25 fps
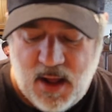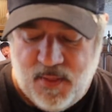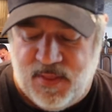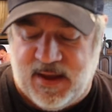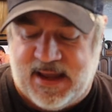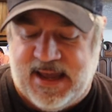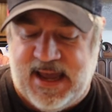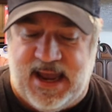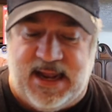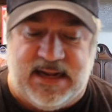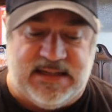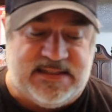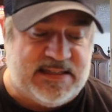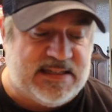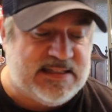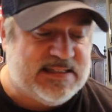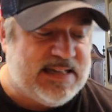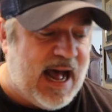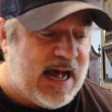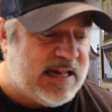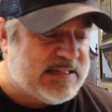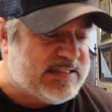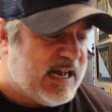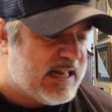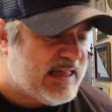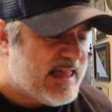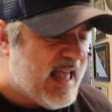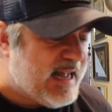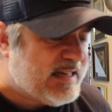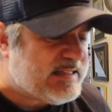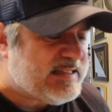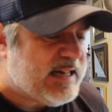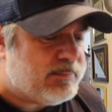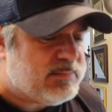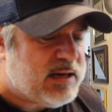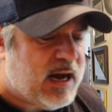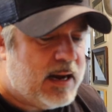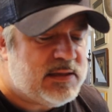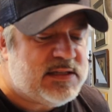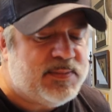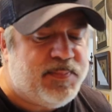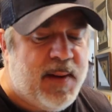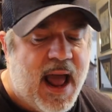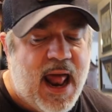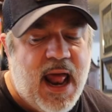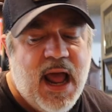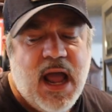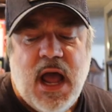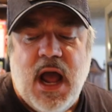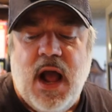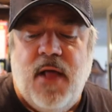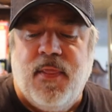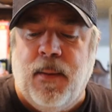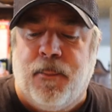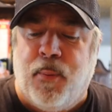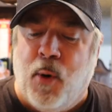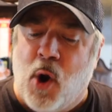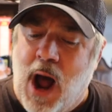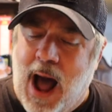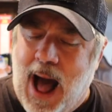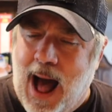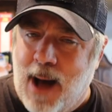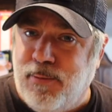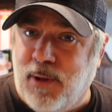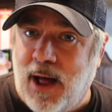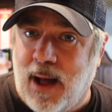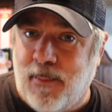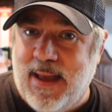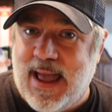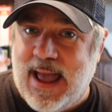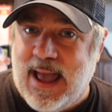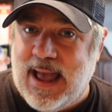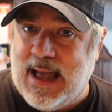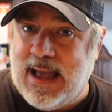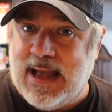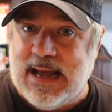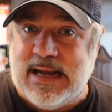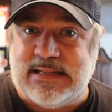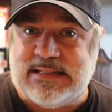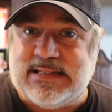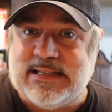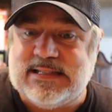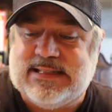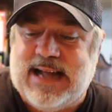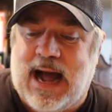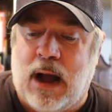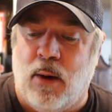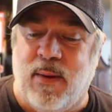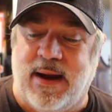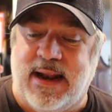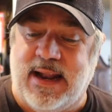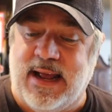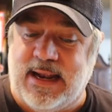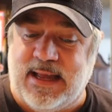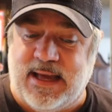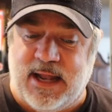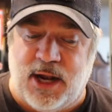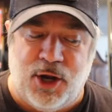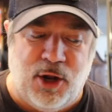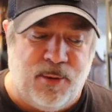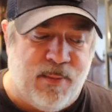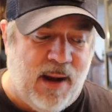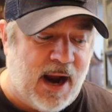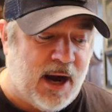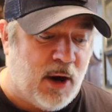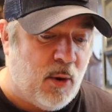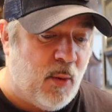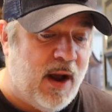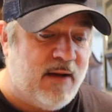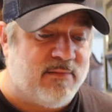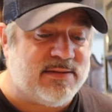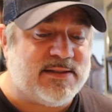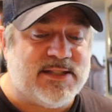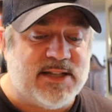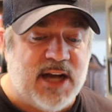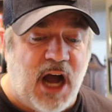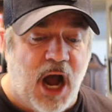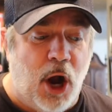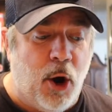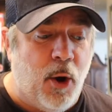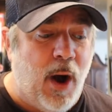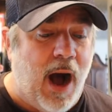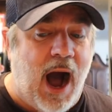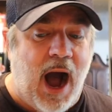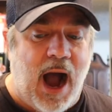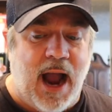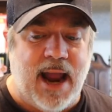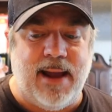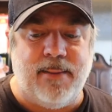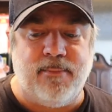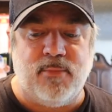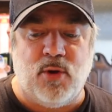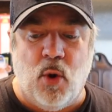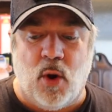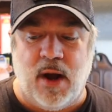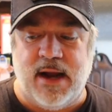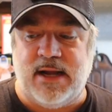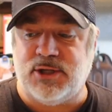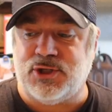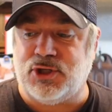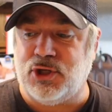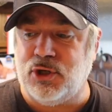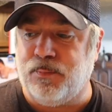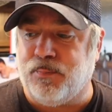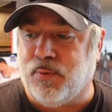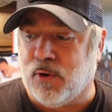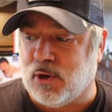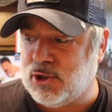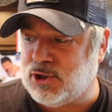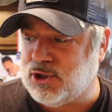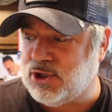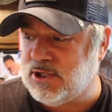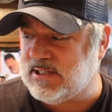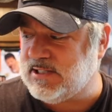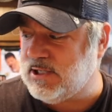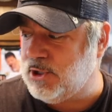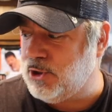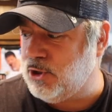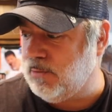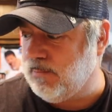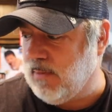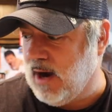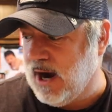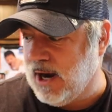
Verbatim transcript: the key to success. I think sometimes, but the problem is, is that we didn't get a new microwave. So I am going to purchase a new